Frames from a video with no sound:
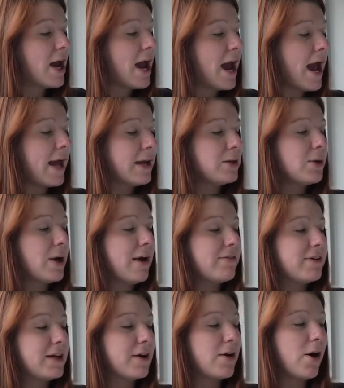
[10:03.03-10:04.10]
and you have
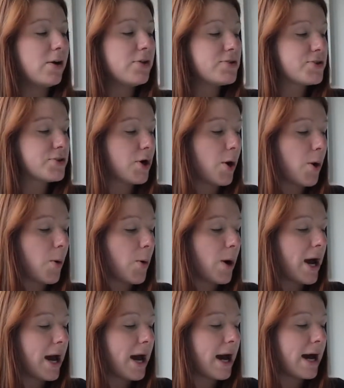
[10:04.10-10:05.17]
here also
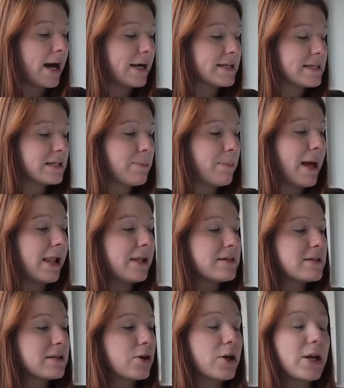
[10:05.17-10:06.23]

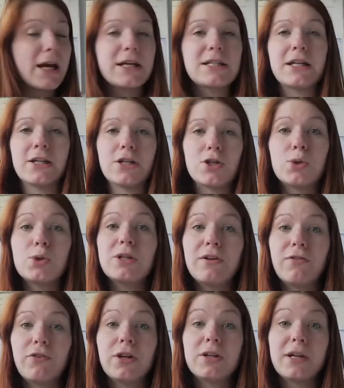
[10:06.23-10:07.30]
spells connected to
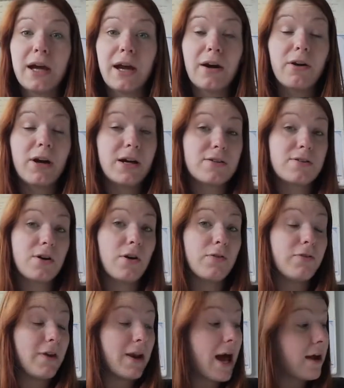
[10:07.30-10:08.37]
different areas
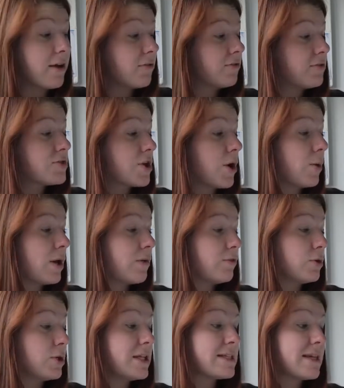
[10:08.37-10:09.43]
of life. So if
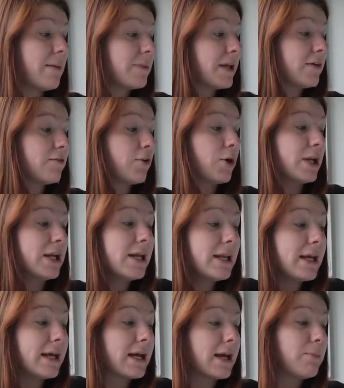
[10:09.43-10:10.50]
you need something for
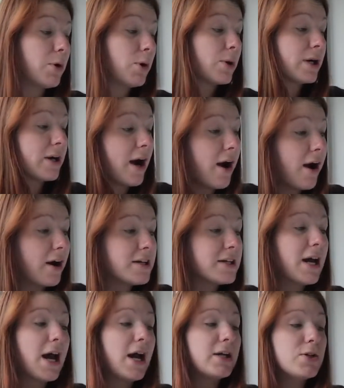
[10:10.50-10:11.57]
healing and broken heart,
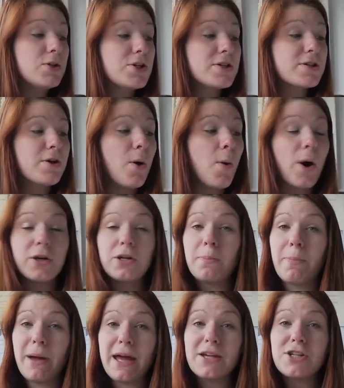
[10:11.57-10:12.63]
you just go on the
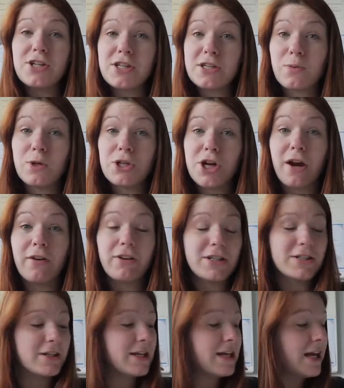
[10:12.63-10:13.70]
pages which are
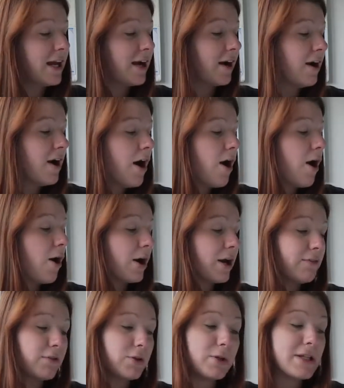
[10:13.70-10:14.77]
written here, or
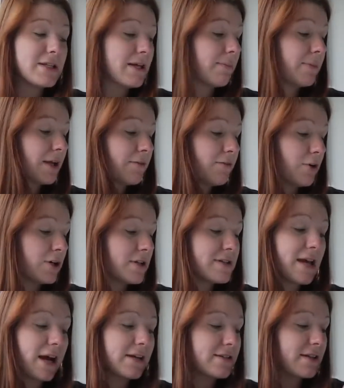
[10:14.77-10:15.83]
if you need something for the
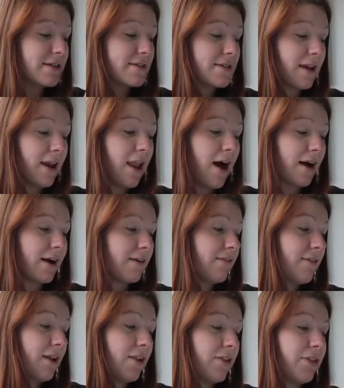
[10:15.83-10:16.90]
success, luck,
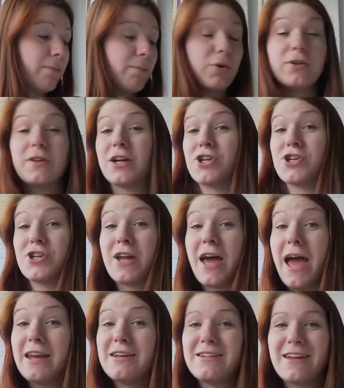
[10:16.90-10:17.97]
wealth, protection
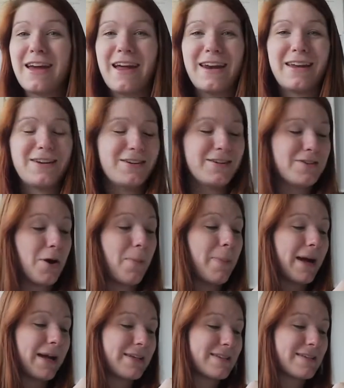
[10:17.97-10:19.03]
and other
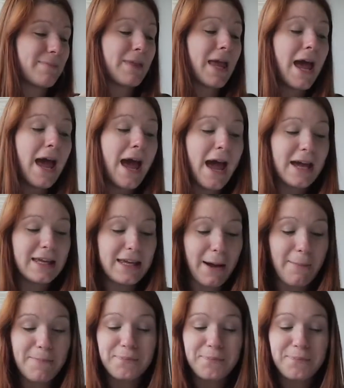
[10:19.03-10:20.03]
topics. Yeah,